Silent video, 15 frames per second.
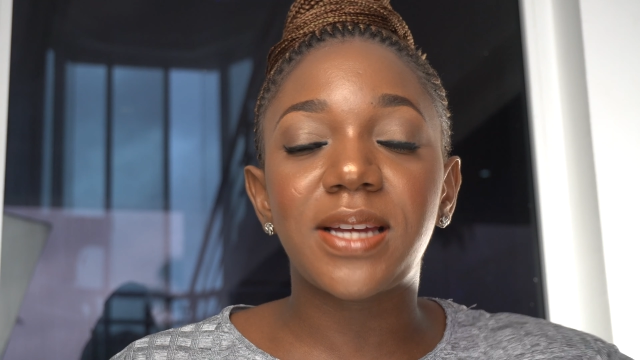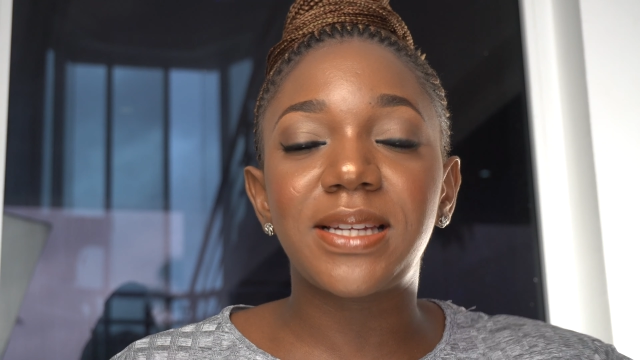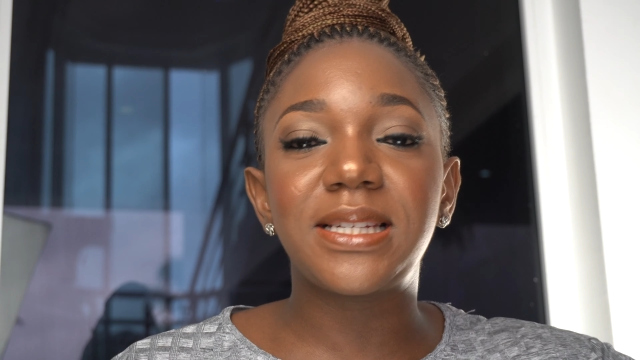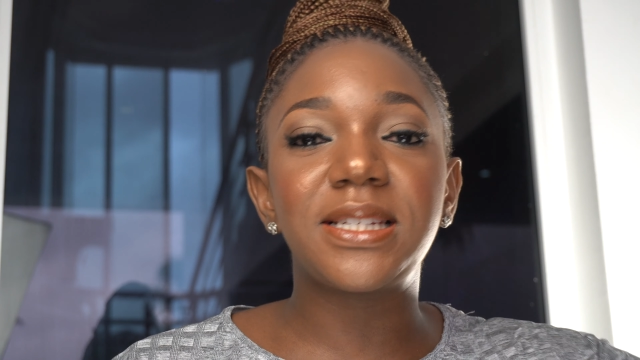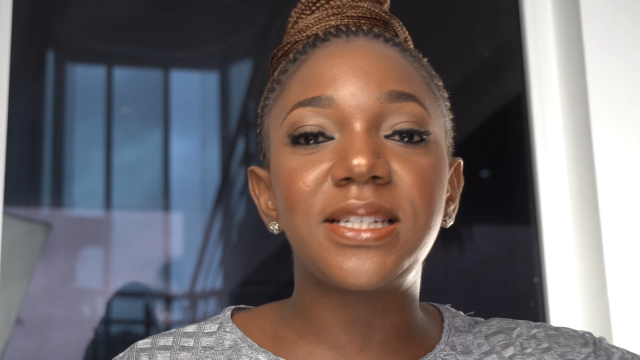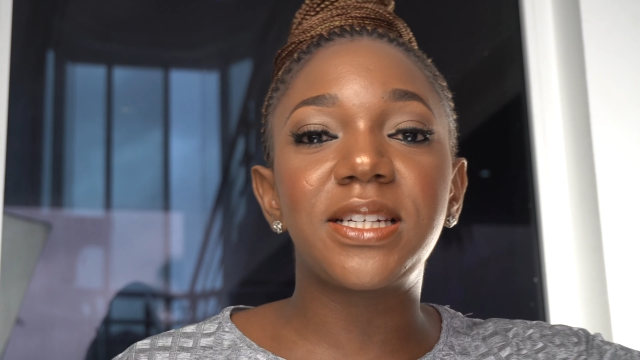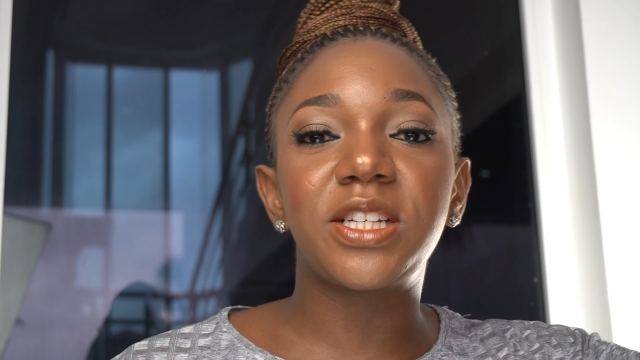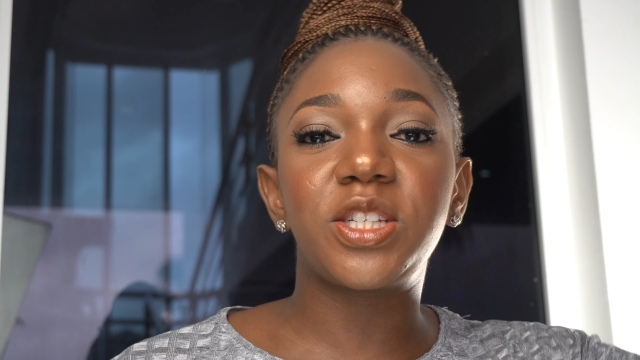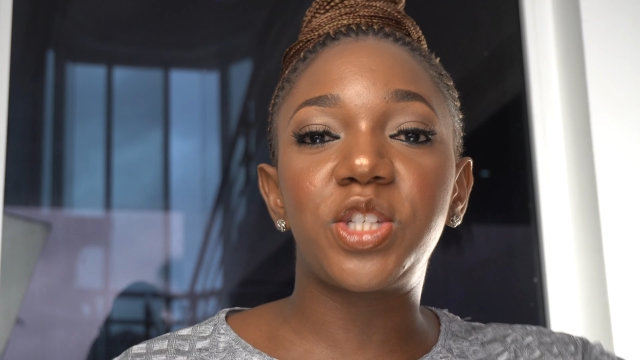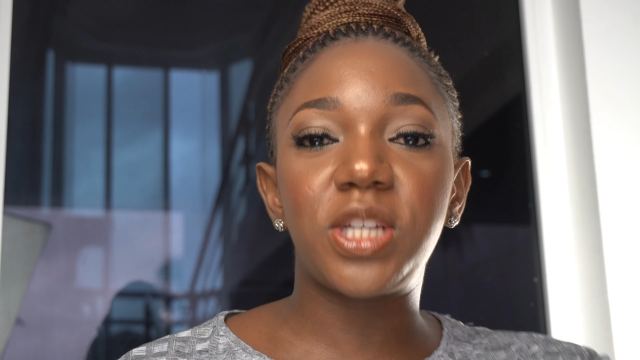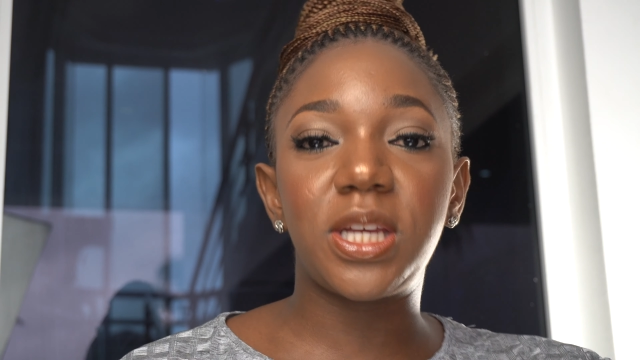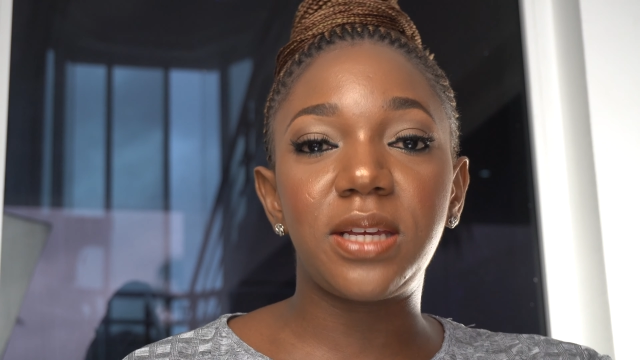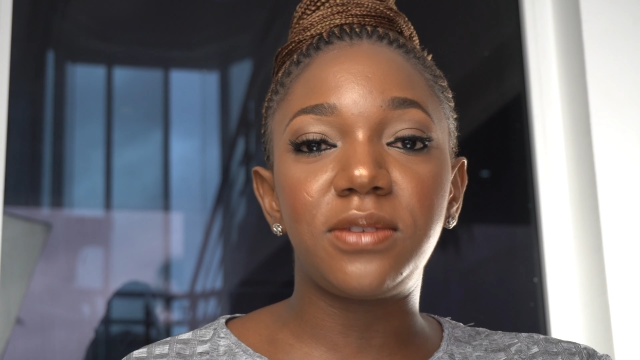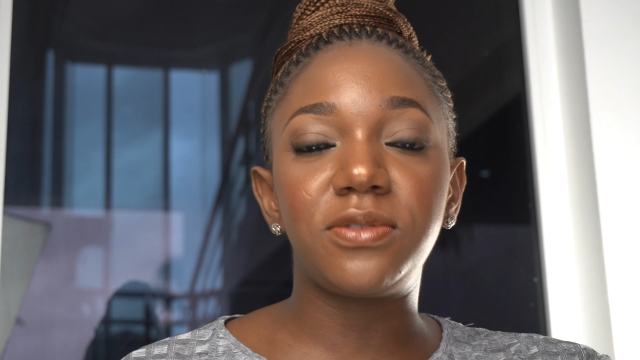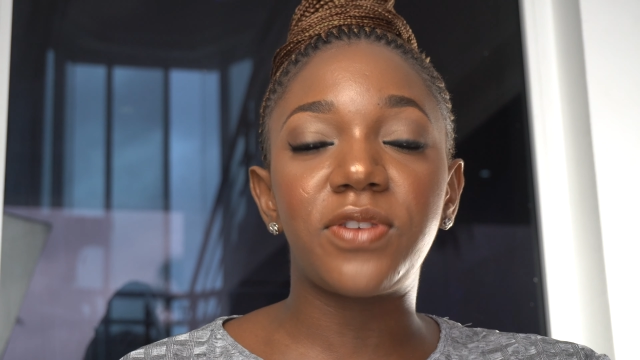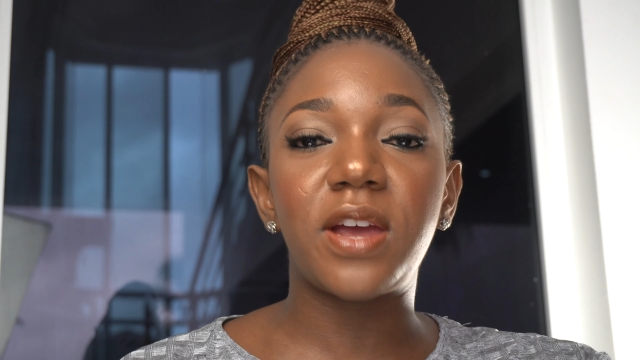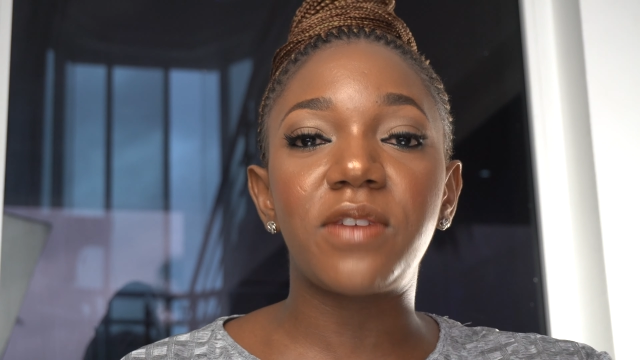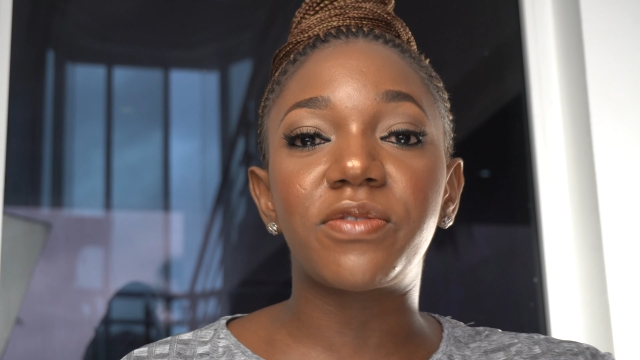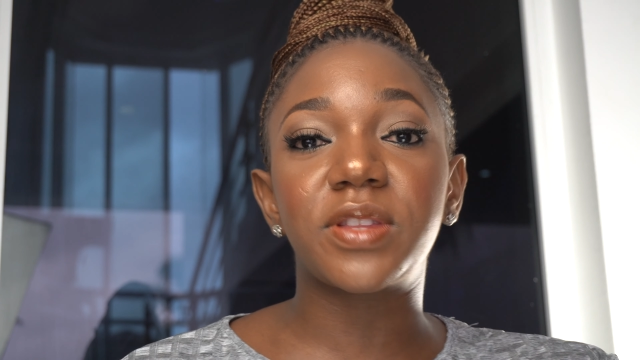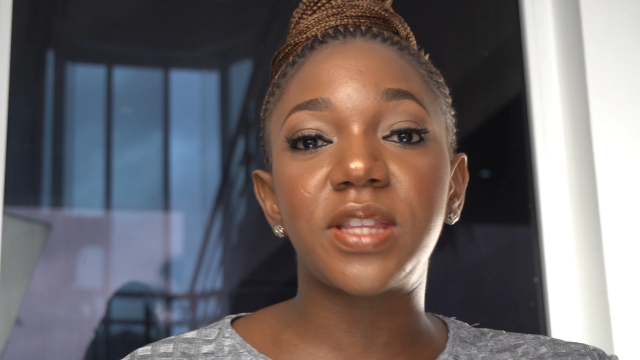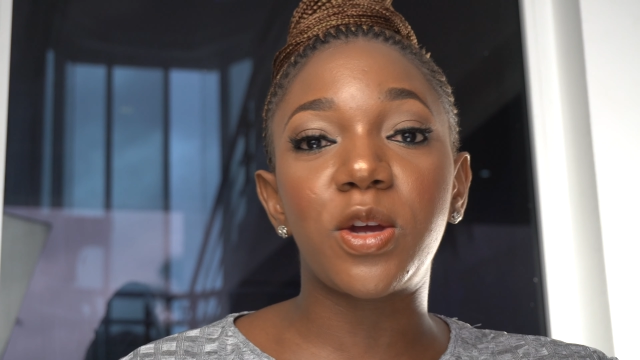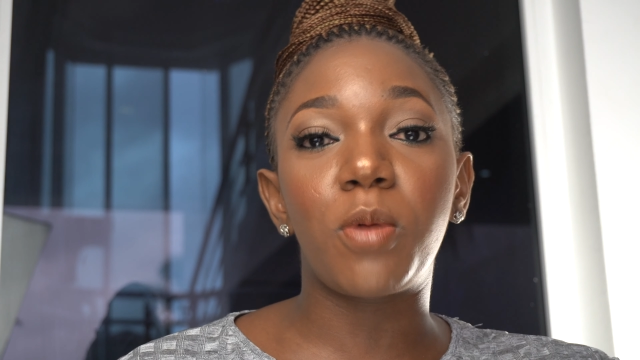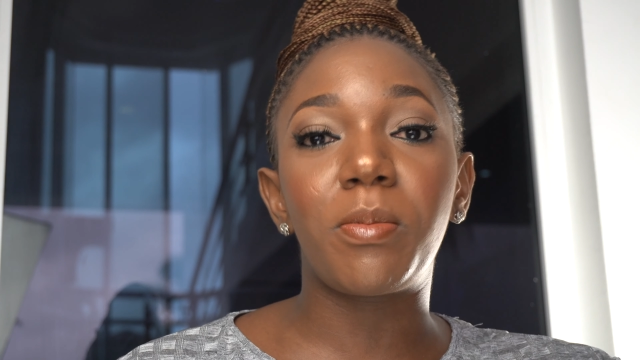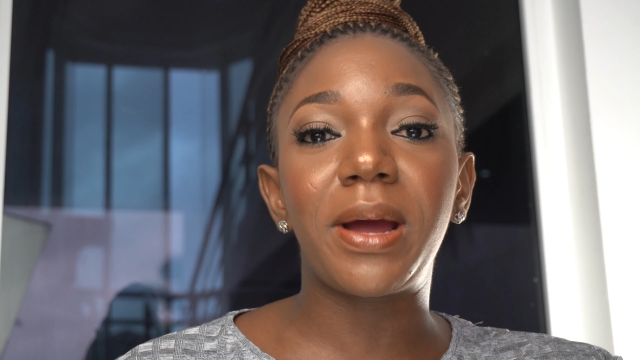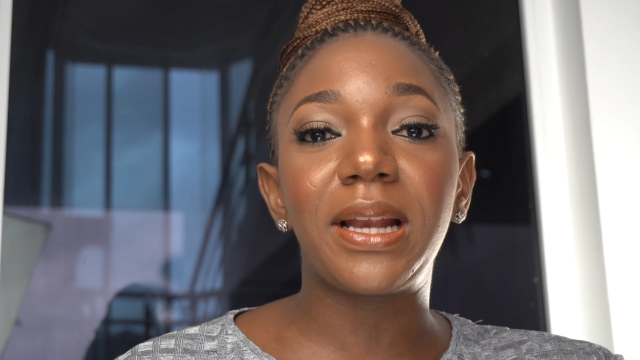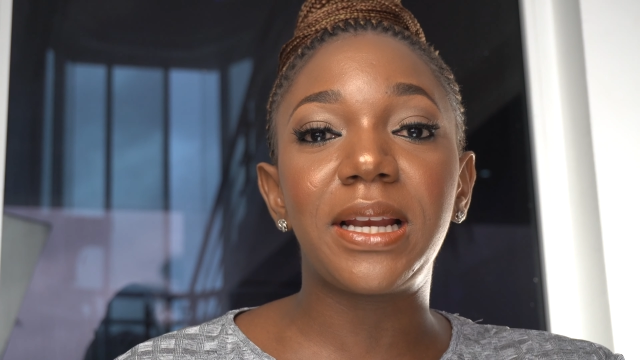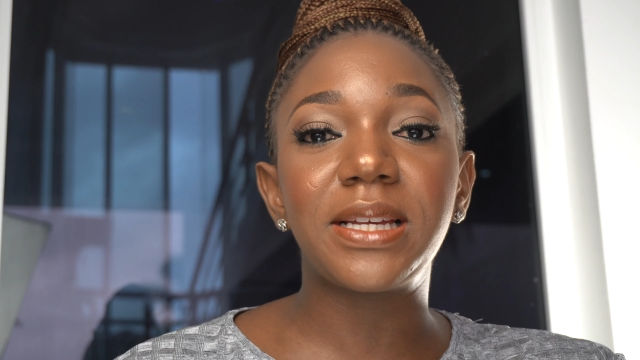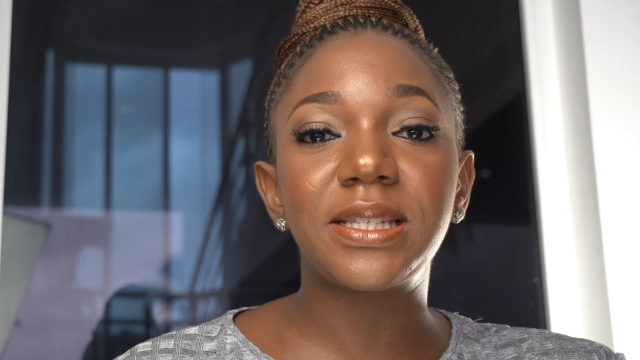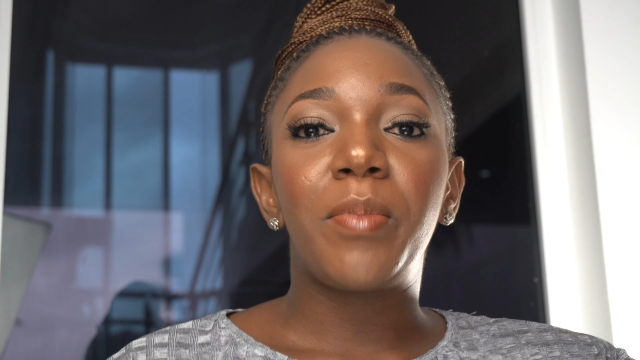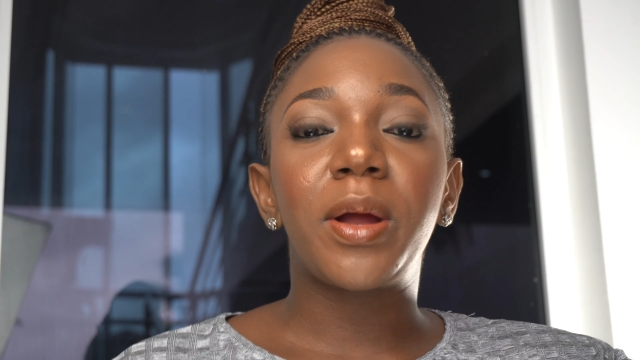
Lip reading: I didn't achieve everything on my list.